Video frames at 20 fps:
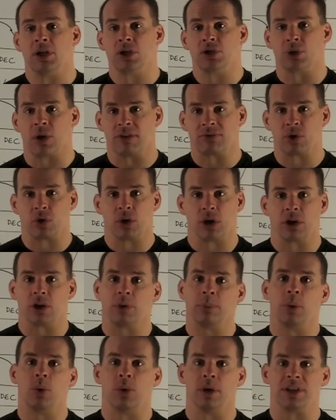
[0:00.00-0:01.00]
So I have
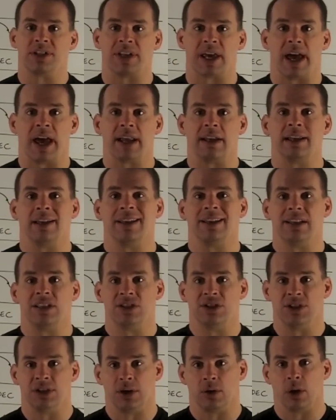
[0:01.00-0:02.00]
critical points at
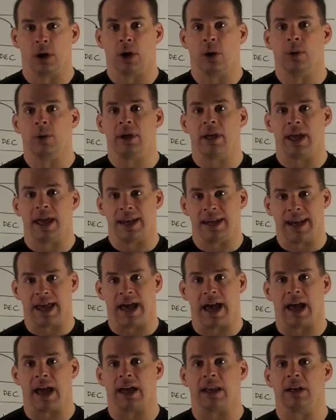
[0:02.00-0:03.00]
0 and
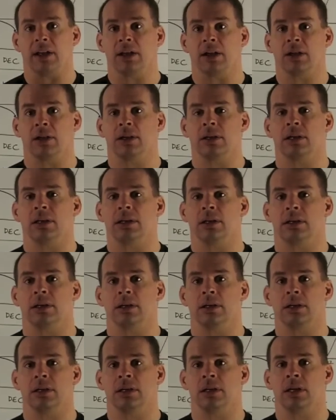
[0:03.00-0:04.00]
9.
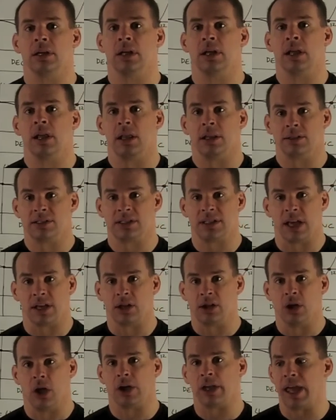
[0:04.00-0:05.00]
Let's take
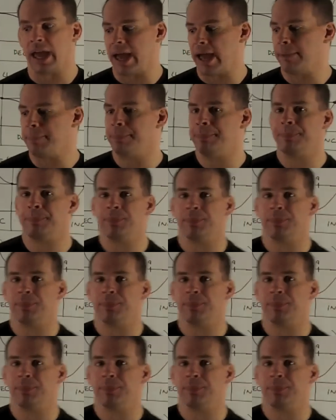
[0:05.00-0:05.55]
a look at